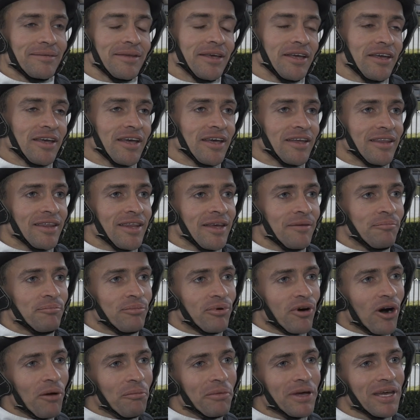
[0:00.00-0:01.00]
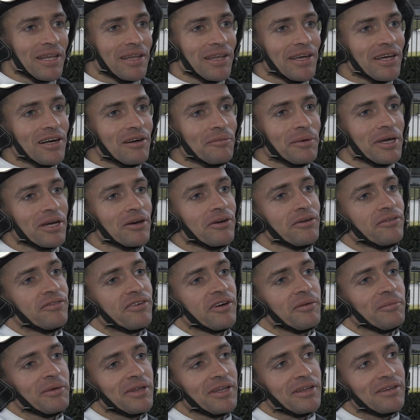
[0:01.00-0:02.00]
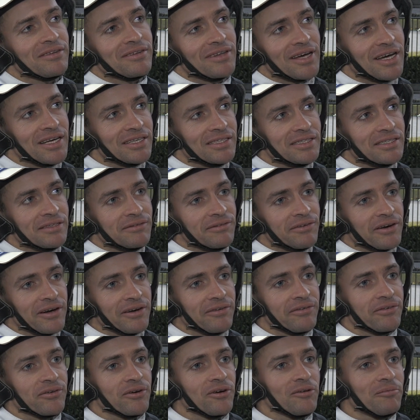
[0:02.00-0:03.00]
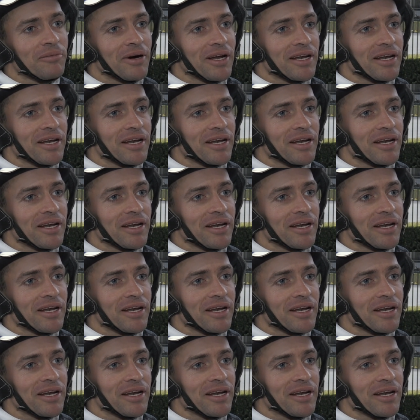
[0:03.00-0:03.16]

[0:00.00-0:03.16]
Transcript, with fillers: it, it, they're probably a little bit good for him at this stage in the free for all,